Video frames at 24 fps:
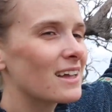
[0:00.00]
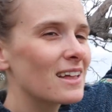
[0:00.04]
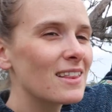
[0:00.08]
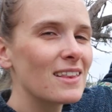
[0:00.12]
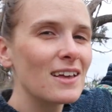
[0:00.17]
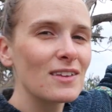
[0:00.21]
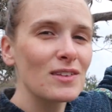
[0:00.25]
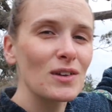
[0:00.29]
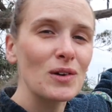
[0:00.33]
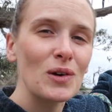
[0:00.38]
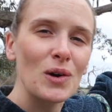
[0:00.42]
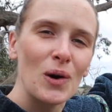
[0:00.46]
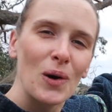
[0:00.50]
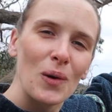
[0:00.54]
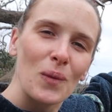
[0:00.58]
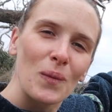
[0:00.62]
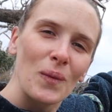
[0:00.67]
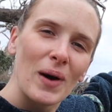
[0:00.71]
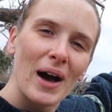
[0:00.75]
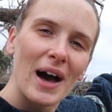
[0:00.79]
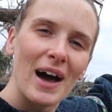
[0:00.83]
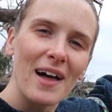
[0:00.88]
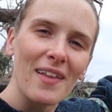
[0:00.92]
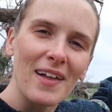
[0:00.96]
there's a
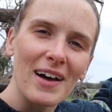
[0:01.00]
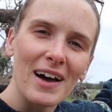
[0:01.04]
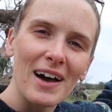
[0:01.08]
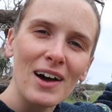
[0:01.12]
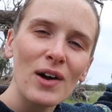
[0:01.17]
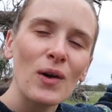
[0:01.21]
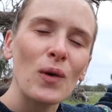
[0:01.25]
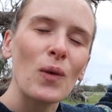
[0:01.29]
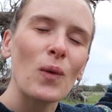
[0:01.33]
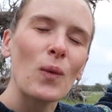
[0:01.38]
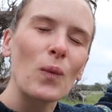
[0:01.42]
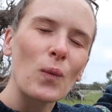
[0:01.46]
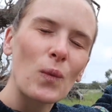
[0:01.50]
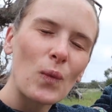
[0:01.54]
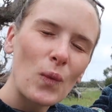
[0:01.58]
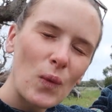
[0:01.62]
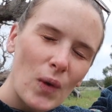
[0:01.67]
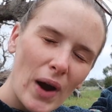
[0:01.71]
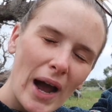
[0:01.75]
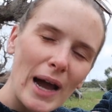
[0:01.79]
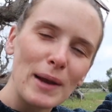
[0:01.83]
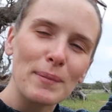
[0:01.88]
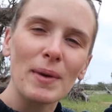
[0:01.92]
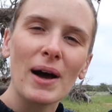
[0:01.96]
koala
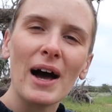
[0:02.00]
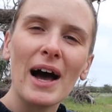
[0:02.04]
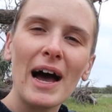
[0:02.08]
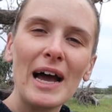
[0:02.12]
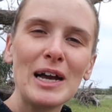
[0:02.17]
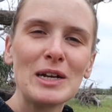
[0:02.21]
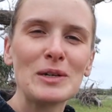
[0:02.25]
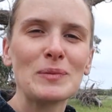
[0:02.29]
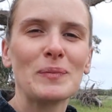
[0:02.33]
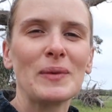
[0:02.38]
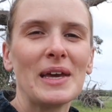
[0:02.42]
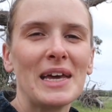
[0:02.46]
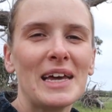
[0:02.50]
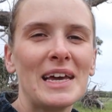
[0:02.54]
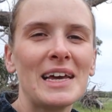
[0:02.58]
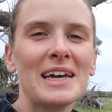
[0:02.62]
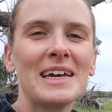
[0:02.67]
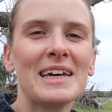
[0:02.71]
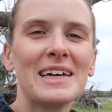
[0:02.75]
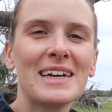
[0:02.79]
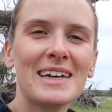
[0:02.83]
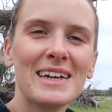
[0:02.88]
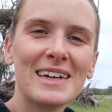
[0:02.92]
right behind me.